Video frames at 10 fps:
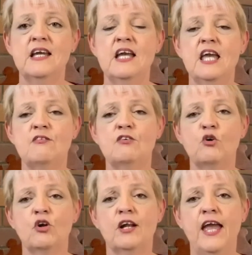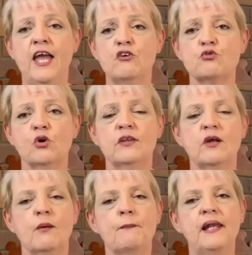If you've got an Android, there
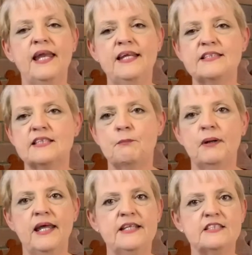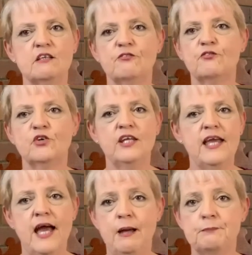are plenty of free
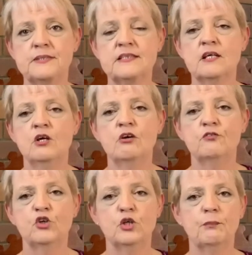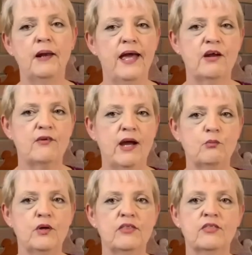apps for you to play around
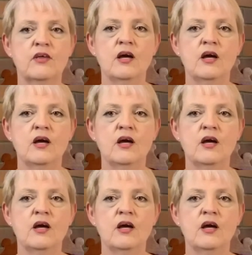with